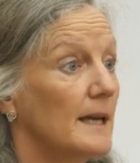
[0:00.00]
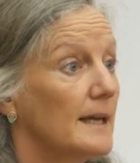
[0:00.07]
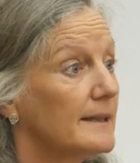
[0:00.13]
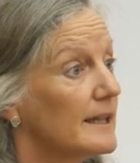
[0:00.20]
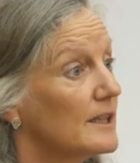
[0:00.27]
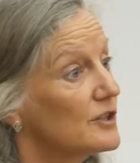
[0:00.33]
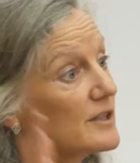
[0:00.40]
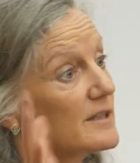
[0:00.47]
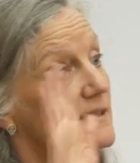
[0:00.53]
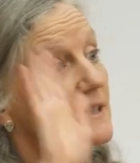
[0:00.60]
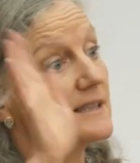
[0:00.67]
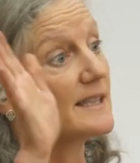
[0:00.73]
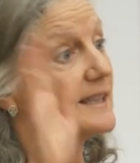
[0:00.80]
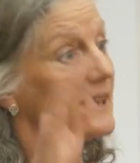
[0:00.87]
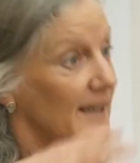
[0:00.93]
Again, just
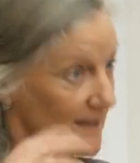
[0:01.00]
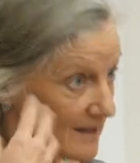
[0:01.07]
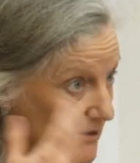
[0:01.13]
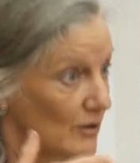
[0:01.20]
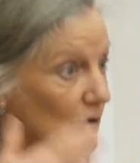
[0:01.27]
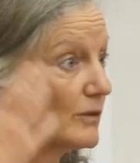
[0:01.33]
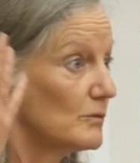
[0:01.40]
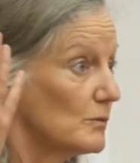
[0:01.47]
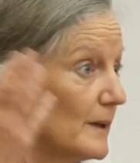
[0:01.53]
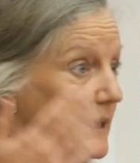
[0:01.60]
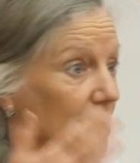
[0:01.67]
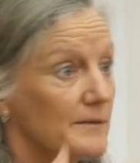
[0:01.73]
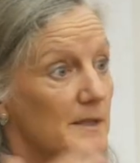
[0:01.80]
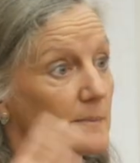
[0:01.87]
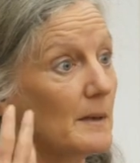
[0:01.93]
indicate, nod,
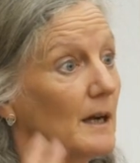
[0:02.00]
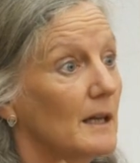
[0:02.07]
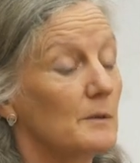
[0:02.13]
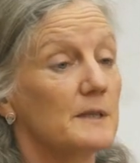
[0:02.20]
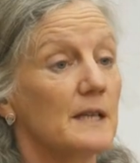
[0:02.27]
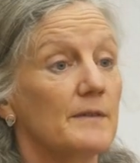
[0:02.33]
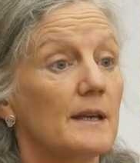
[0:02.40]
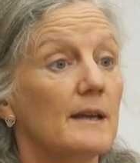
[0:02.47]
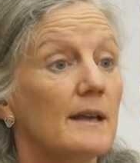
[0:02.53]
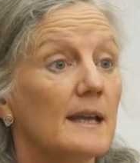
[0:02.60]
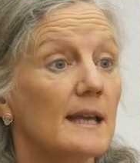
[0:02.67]
wave, smile, whatever,